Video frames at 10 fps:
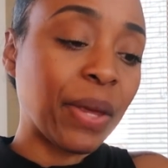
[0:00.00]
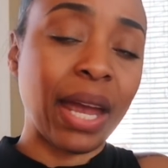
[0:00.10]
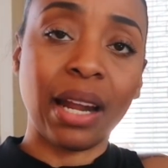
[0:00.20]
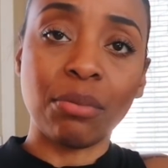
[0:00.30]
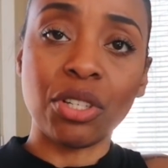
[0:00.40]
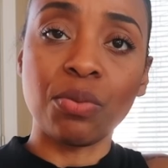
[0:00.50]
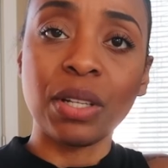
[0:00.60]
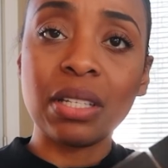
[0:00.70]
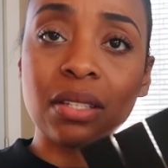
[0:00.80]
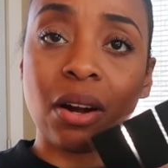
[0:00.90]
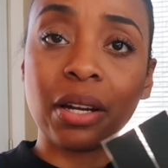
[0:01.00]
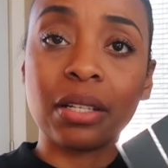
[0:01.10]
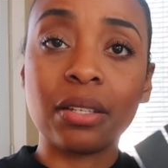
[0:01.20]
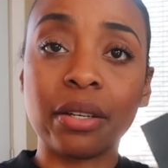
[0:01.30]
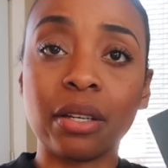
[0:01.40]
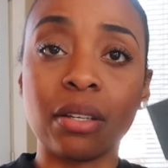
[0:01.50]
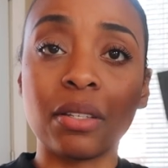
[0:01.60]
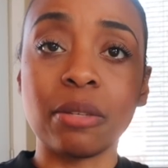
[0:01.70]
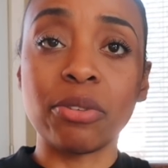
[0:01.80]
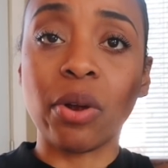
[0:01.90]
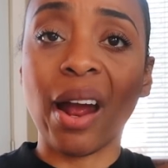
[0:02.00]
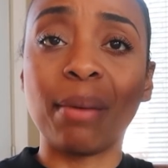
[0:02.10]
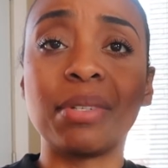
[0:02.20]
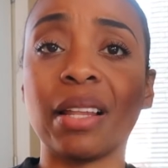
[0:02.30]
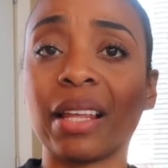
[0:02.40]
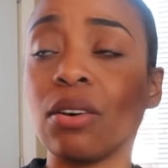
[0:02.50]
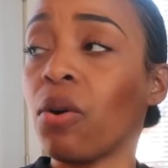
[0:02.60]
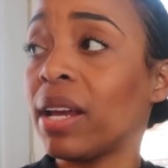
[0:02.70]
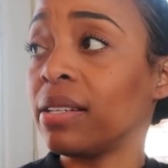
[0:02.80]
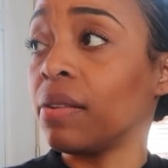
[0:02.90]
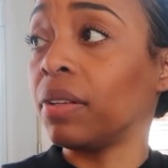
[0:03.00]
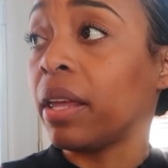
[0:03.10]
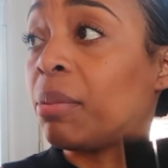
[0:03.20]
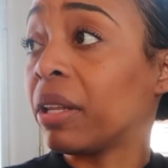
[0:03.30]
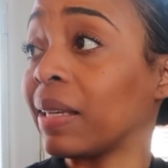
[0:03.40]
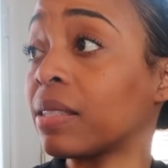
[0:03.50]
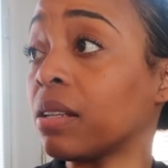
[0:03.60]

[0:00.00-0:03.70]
And I'm just really starting to subscribe to like the whole idea of labeling